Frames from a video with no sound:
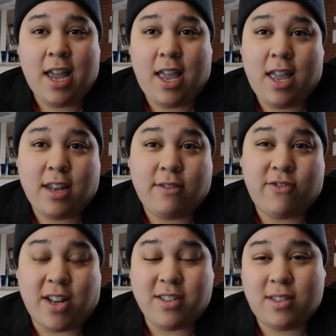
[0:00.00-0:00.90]
and if
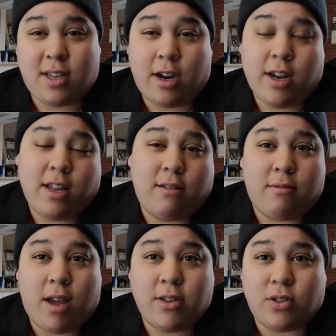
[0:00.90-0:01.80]
necessary,
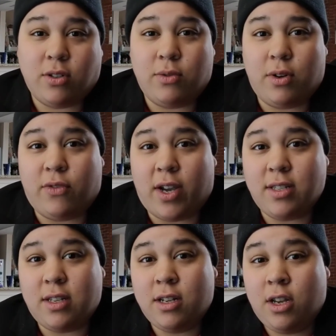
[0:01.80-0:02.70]
and I certainly would
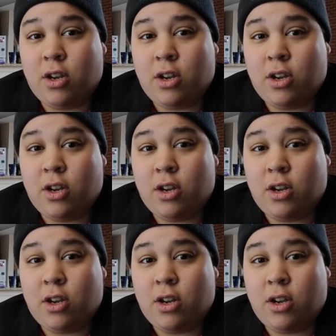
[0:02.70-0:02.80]
advise it,